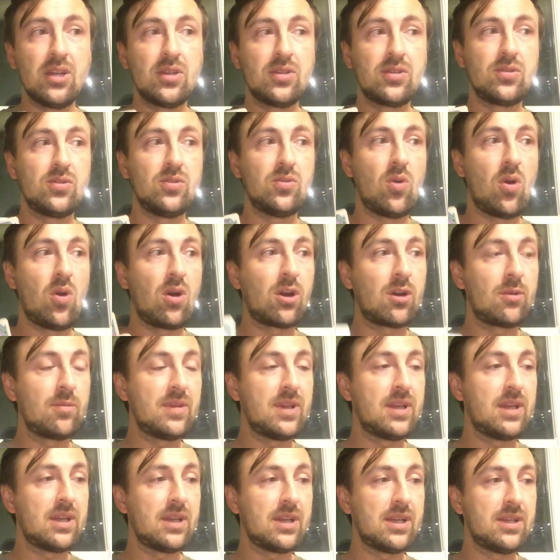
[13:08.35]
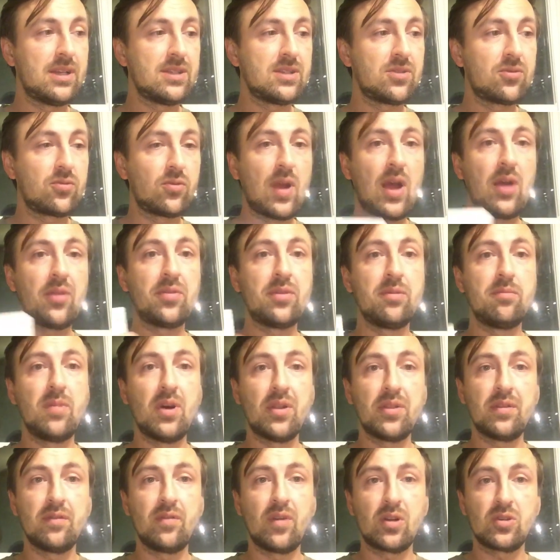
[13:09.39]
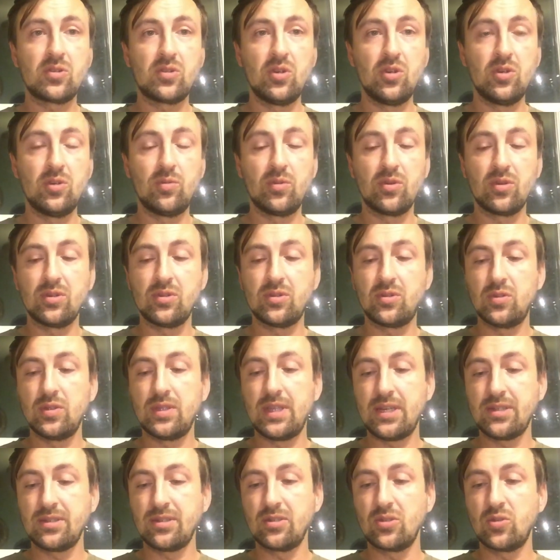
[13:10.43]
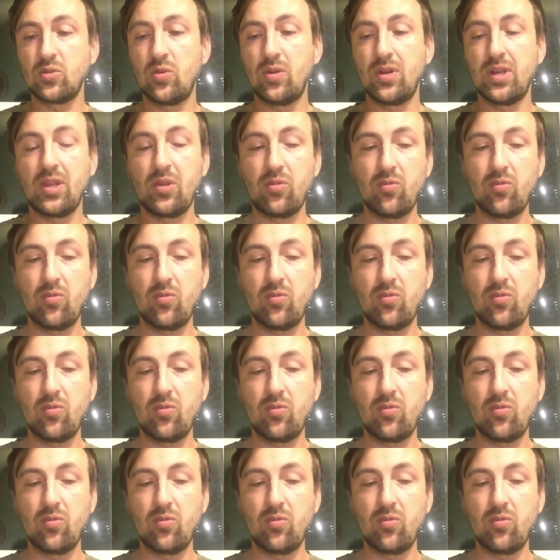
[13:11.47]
to harmonize throughout the month of October in 2020?